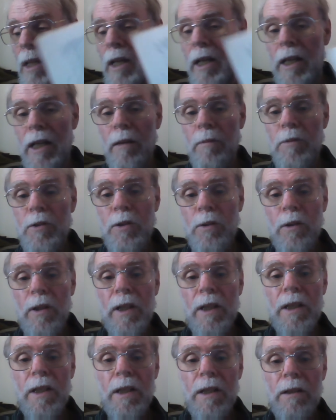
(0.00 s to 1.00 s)
And I'm
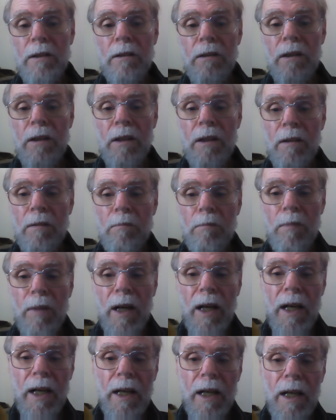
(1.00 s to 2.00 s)
joined here
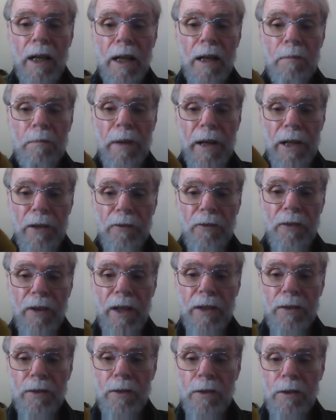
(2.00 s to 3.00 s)
by a bear
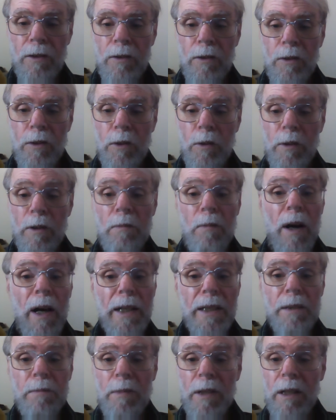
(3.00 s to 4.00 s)
friend who
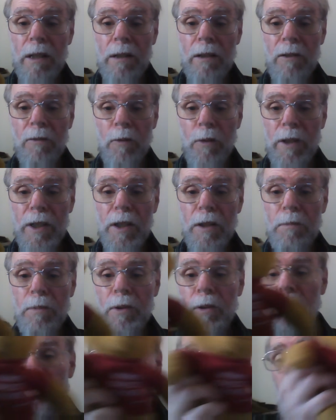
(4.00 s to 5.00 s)
reminds me of Winnie the
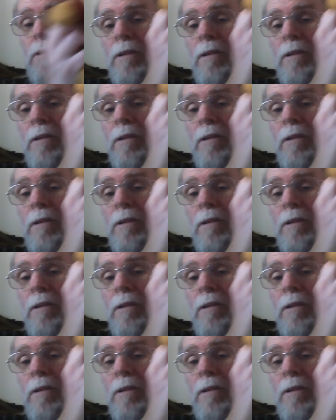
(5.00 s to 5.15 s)
Pooh.